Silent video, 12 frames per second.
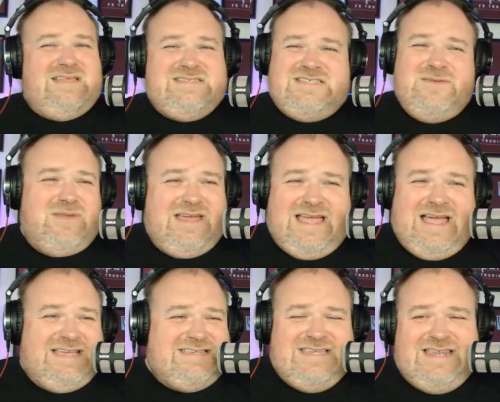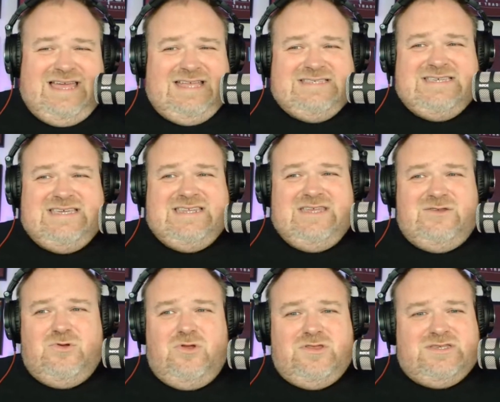Similar case to Lanzini, in
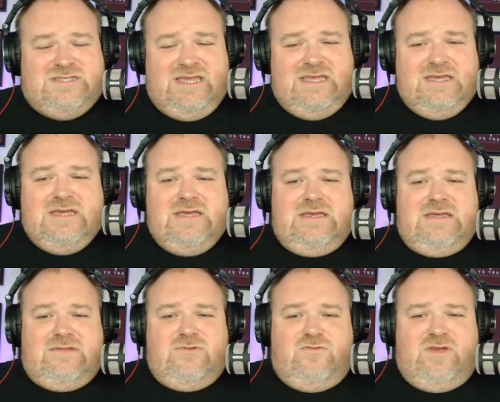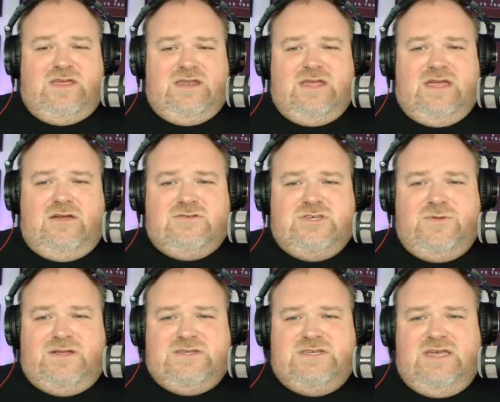all honesty. Not really going to go too
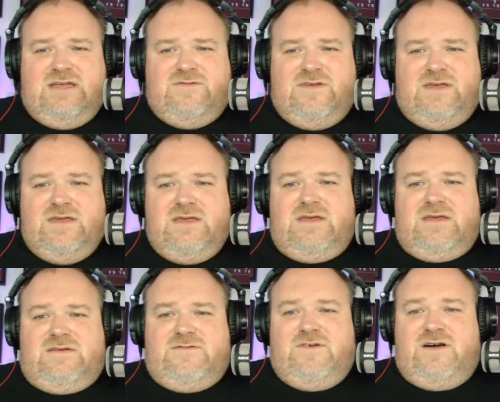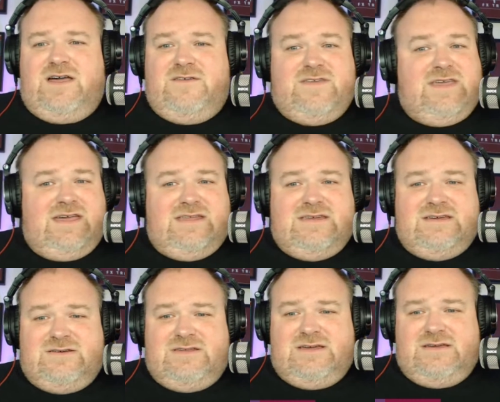much out of it. Five
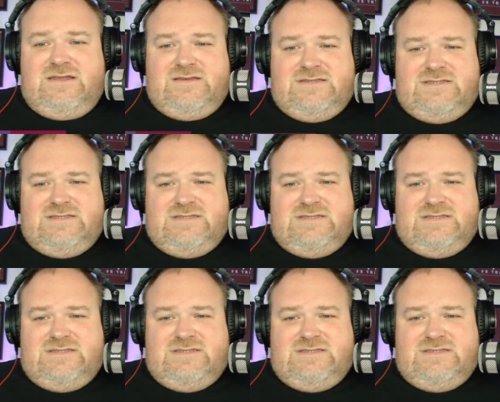at